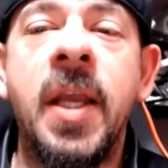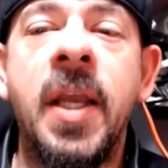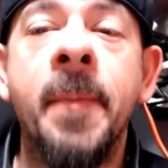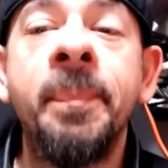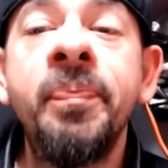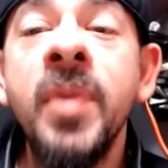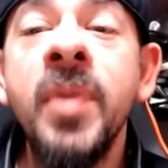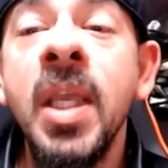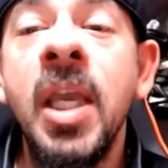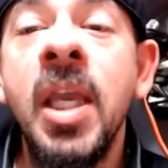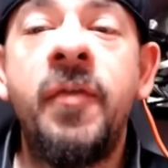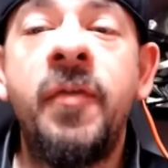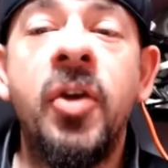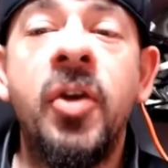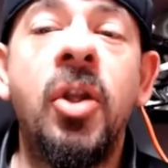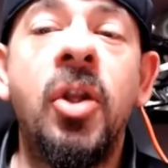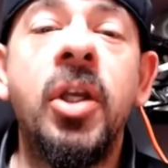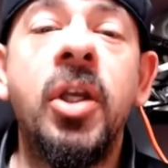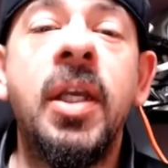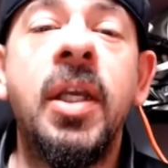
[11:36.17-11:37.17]
If you're
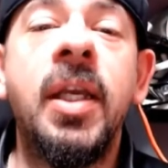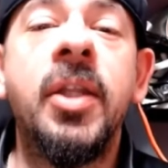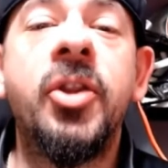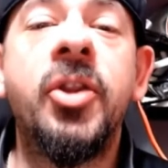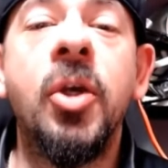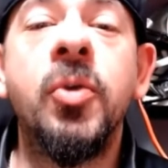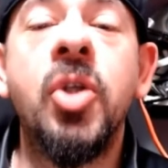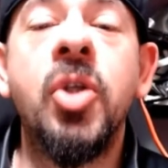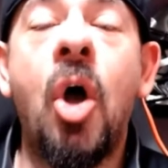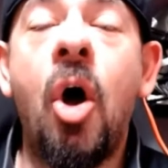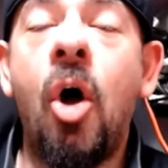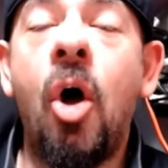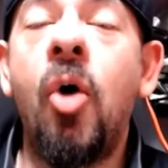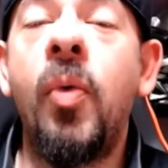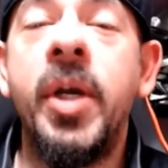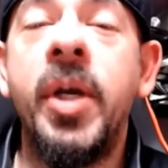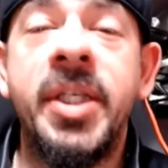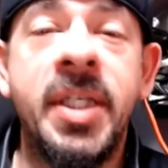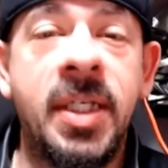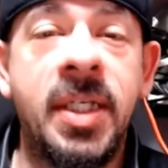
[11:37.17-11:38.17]
looking at those always
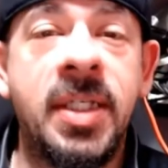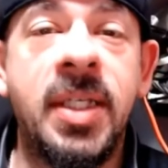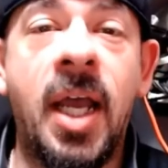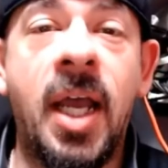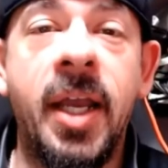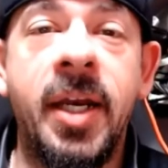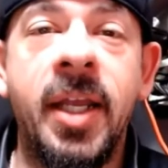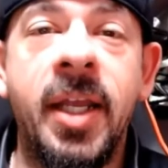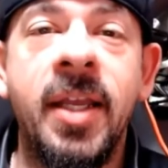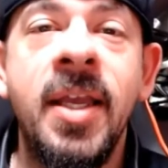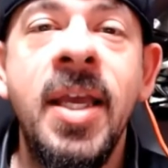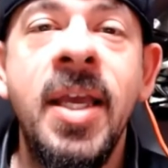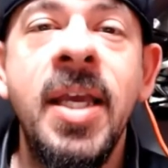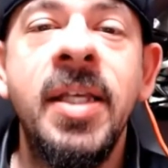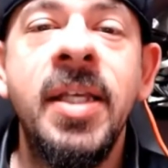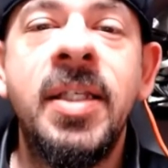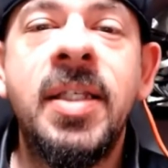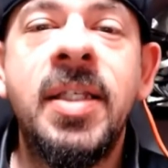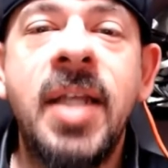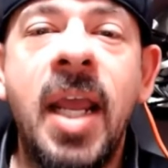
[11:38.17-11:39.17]
exciting
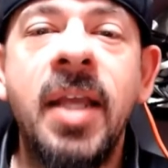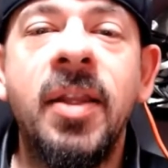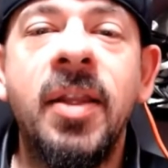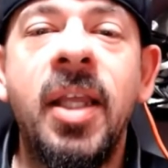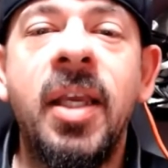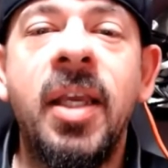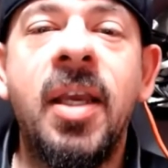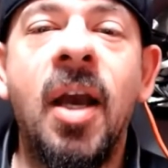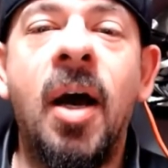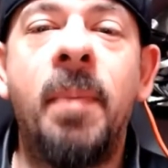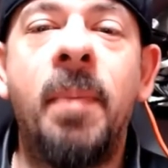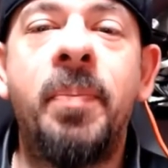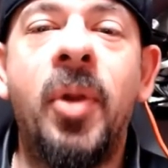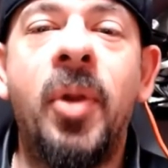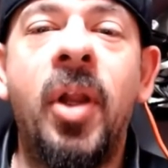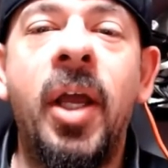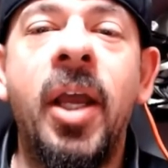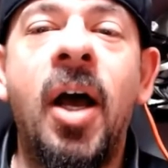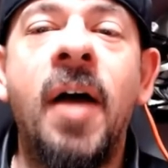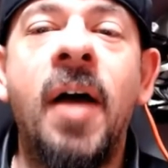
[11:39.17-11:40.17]
Stanley Cup
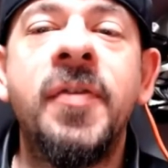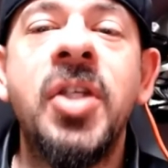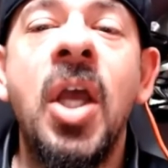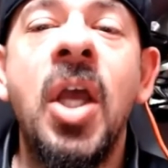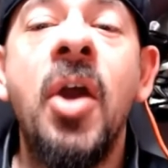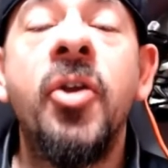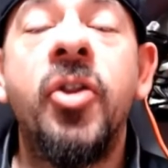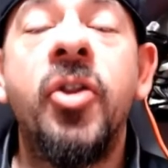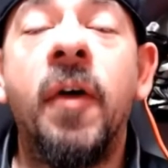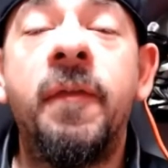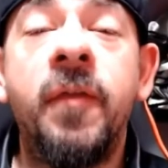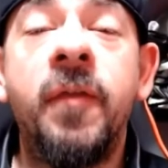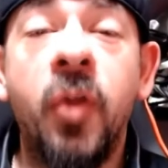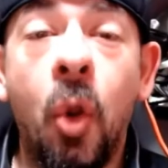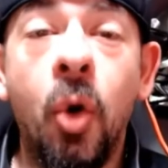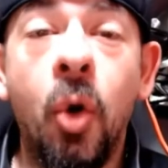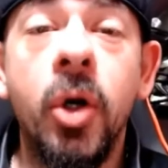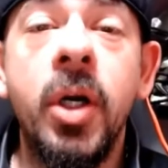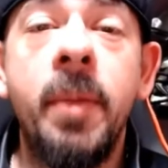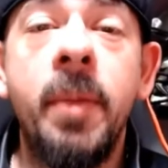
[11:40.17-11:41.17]
playoffs, the Florida
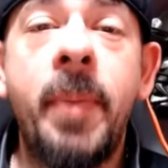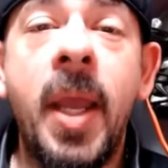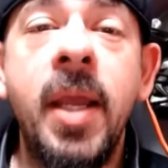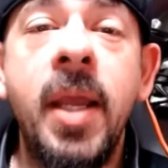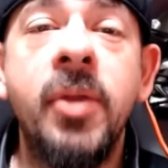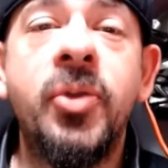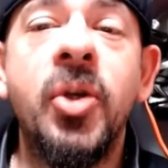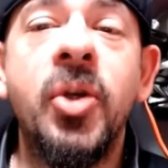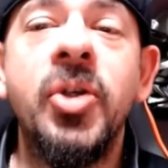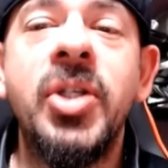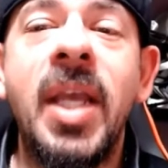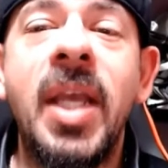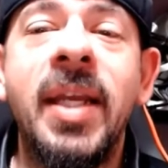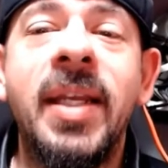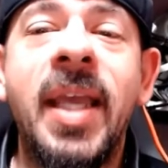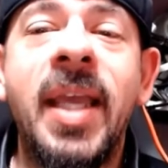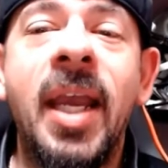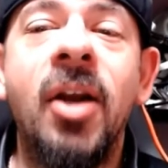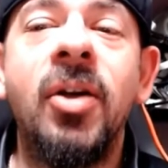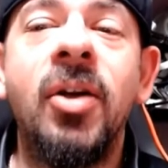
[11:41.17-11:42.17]
Panthers and
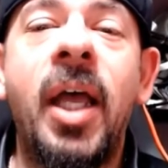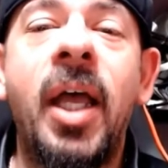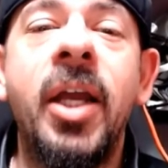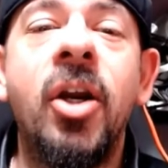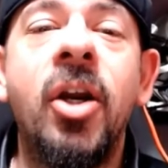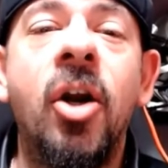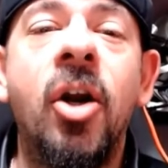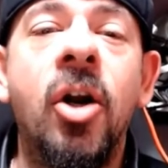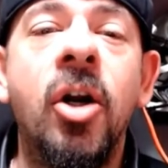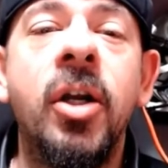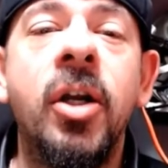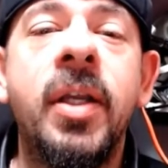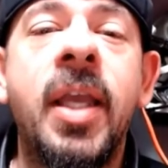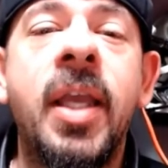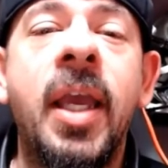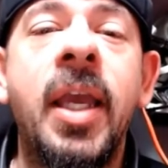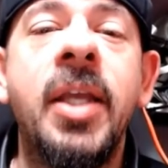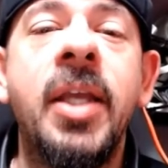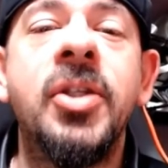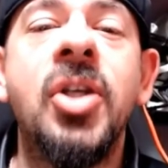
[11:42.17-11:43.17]
Carolina Hurricanes
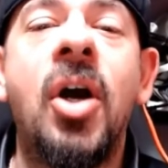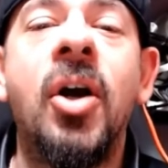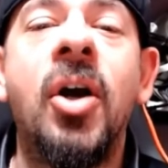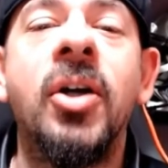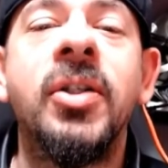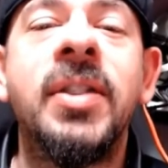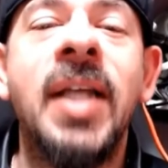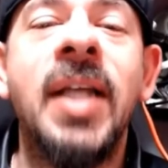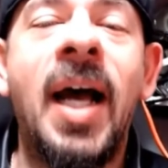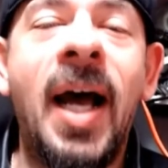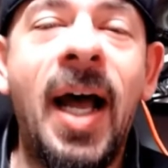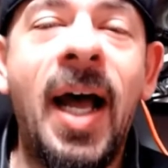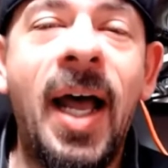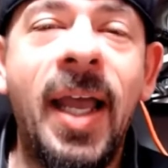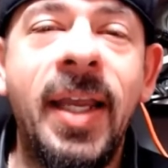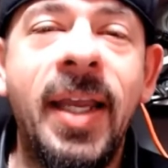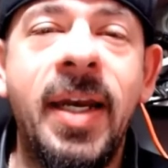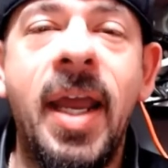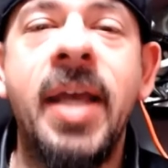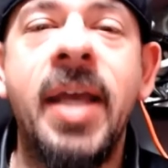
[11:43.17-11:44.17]
are tied
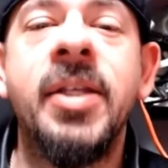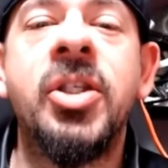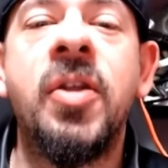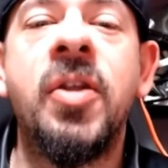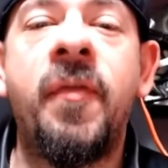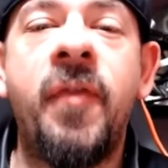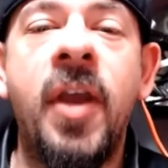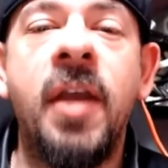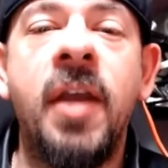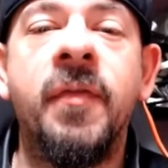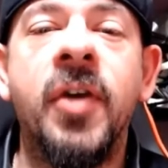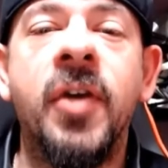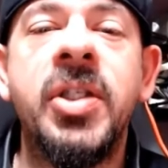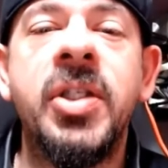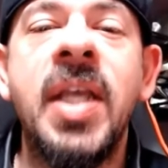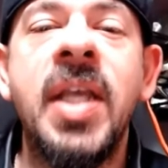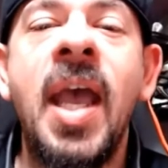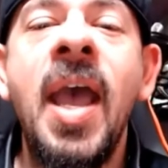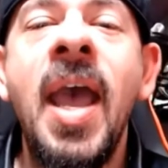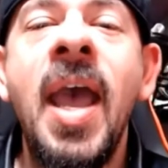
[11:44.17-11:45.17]
as the favorites
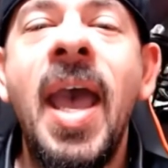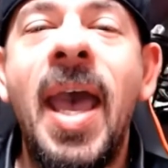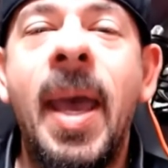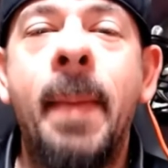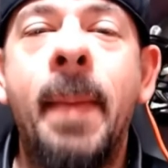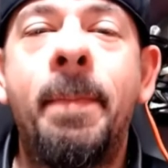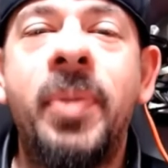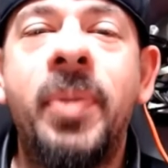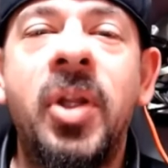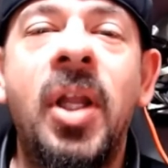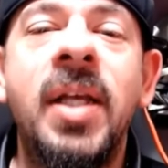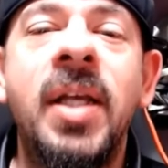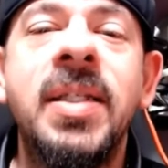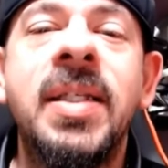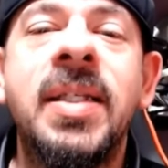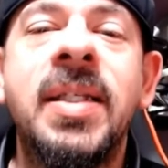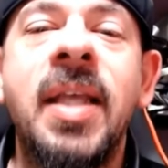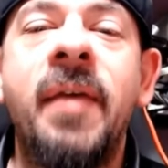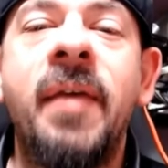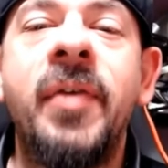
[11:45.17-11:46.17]
at
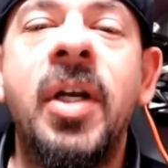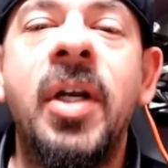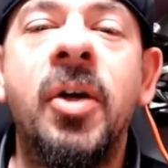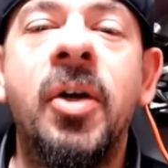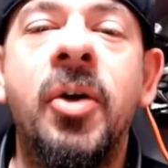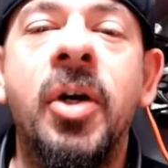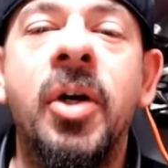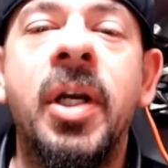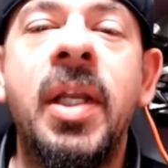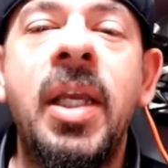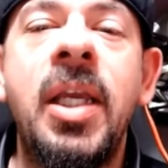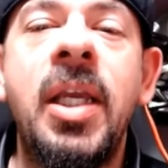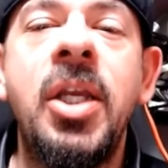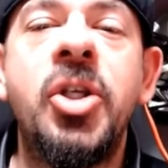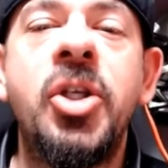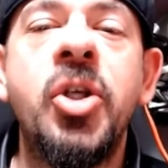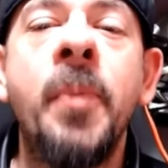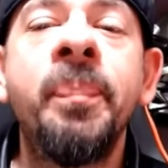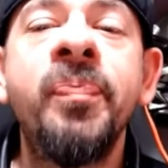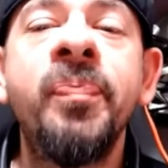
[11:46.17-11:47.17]
+700 each,
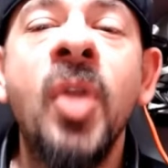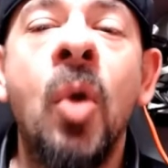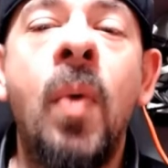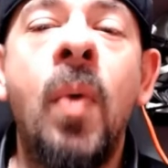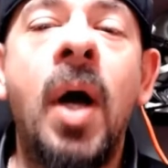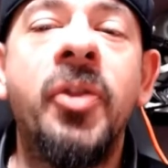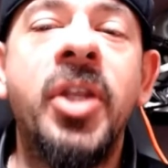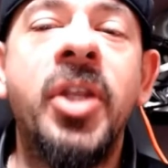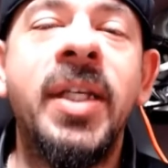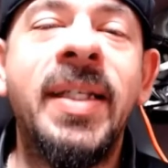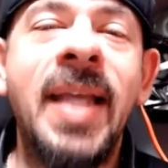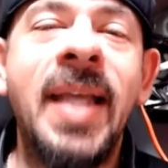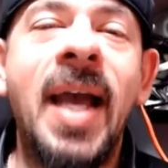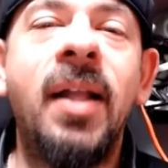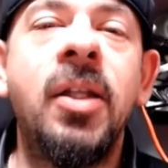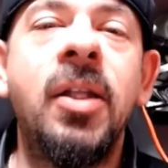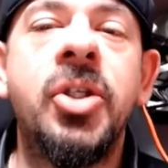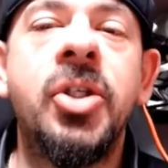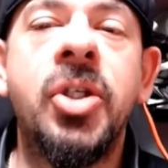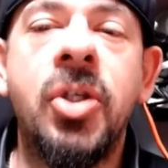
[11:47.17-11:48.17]
while the Dallas
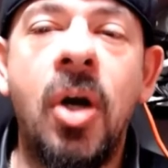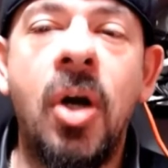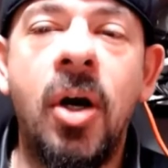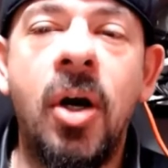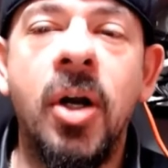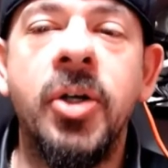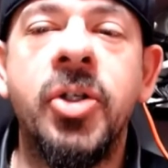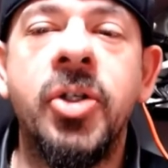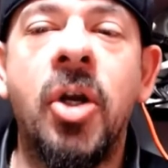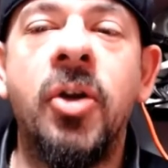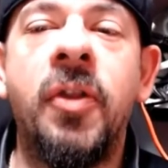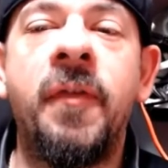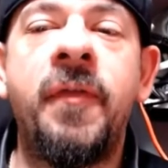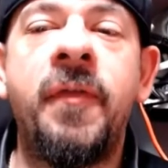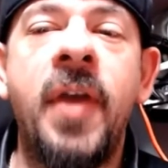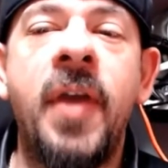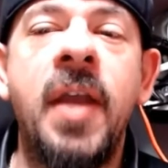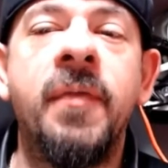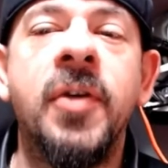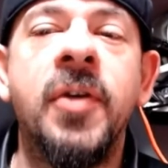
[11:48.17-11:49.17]
Stars are the
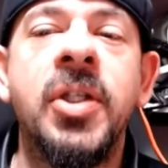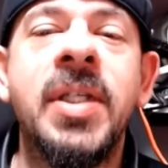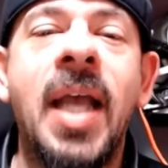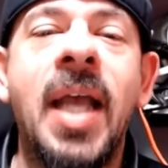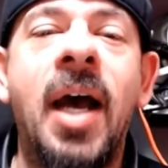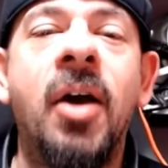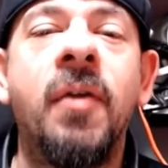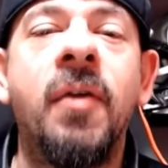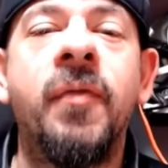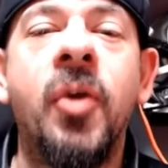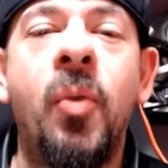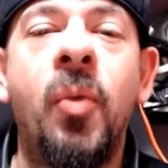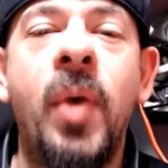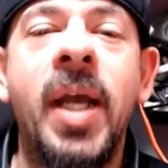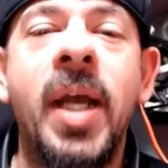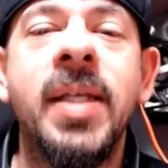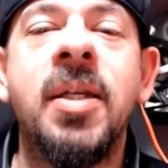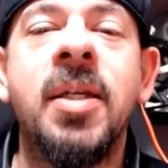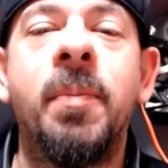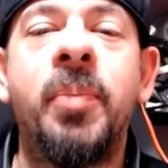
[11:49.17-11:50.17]
favorites out of the West
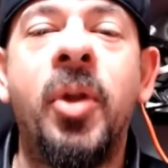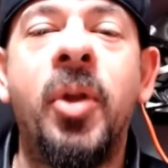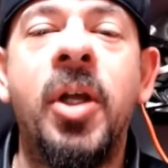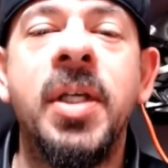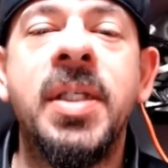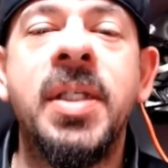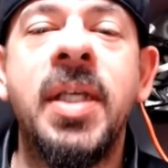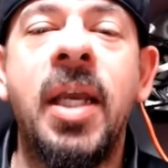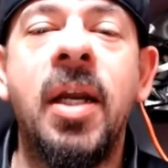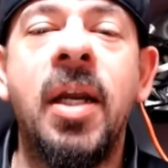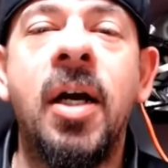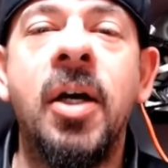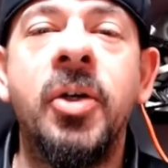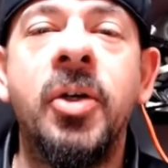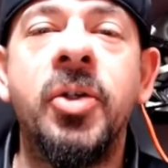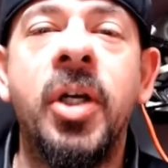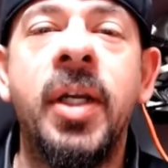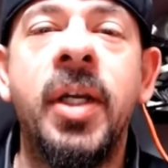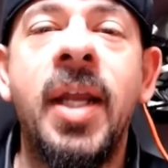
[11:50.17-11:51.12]
at +800,